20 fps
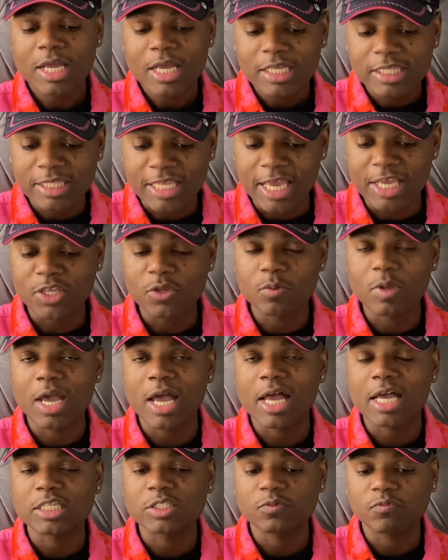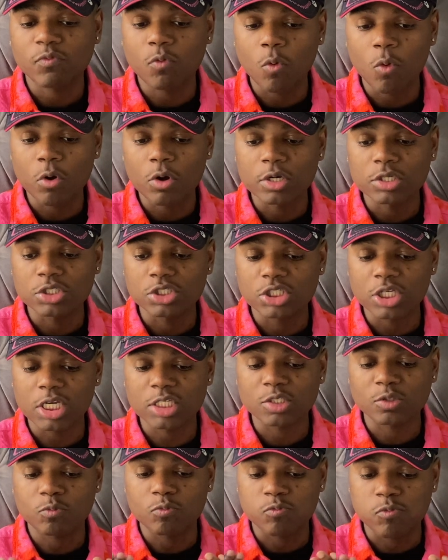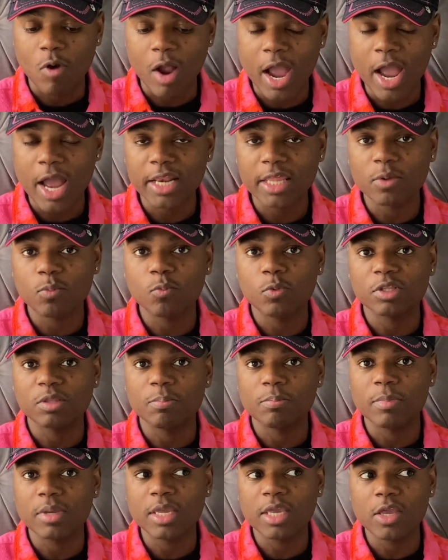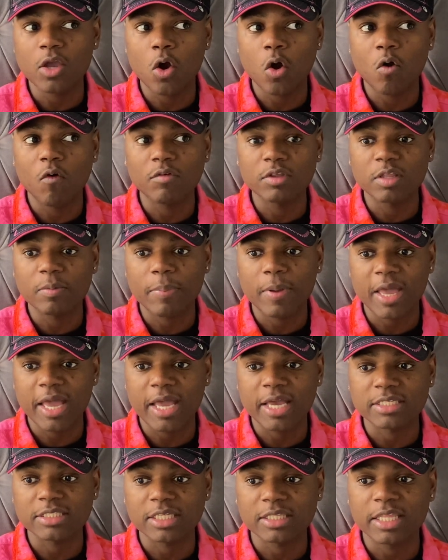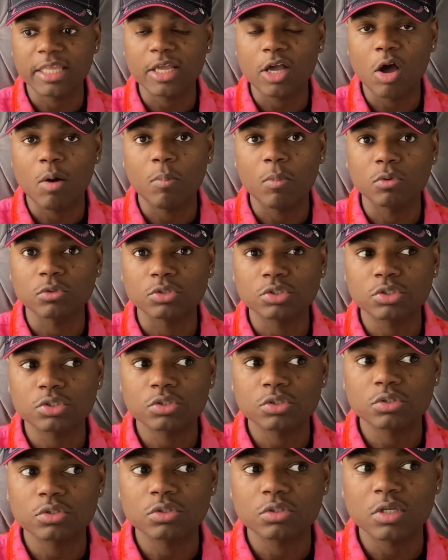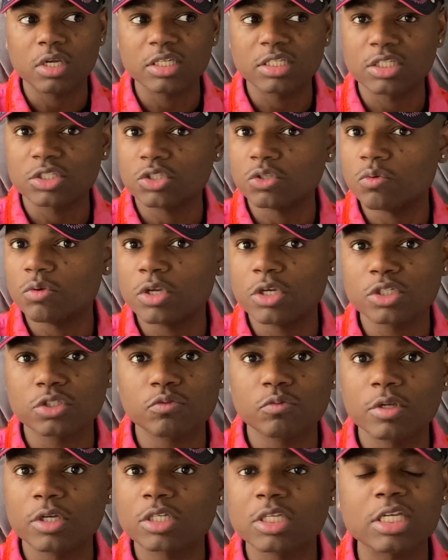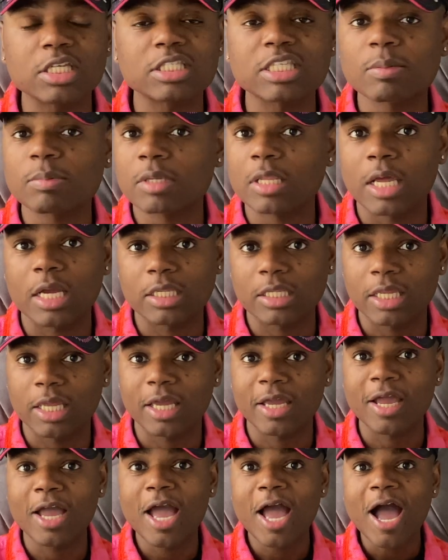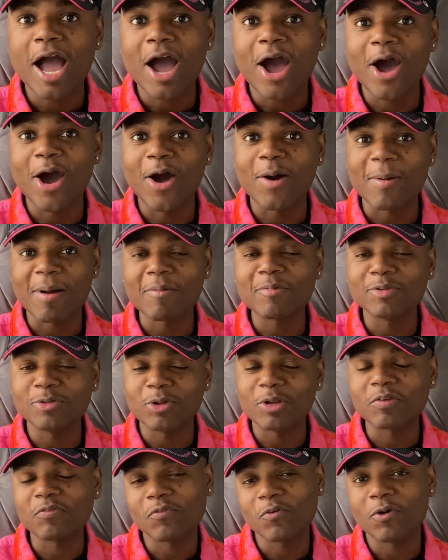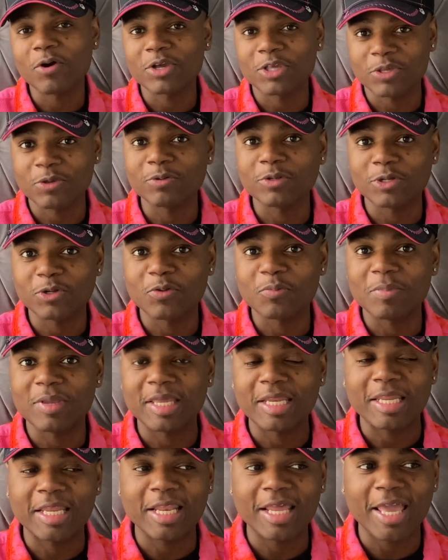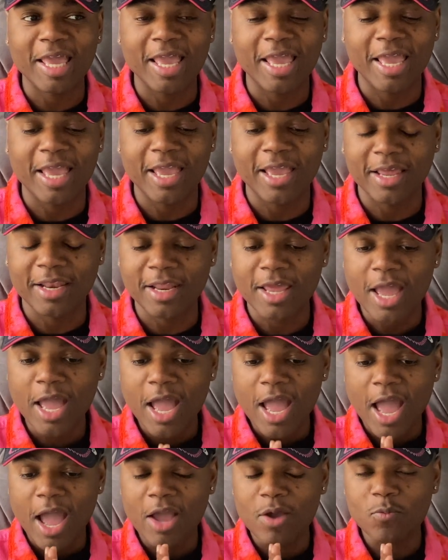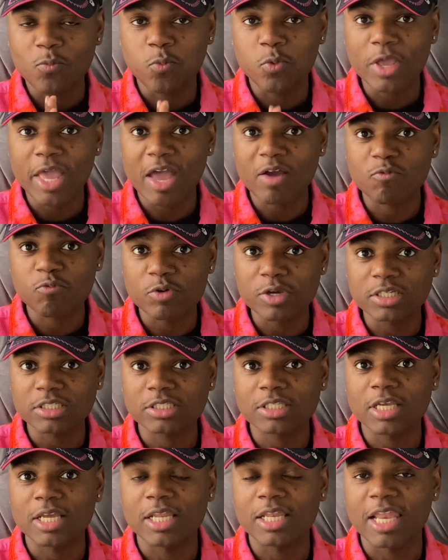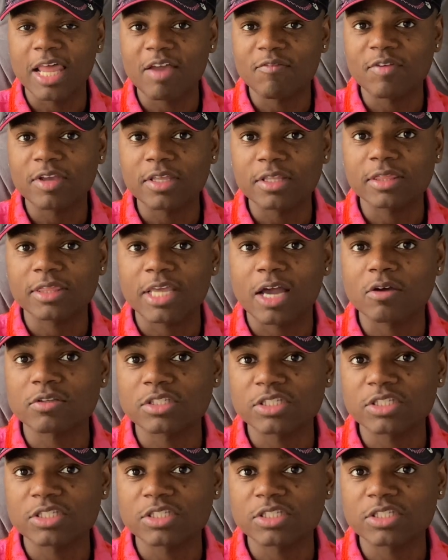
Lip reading: Thank you guys for just riding with me over the past, I think almost, is it 2 years, 3 years? It's something like that. I've been doing it for a cute little minute and we have reached 11,000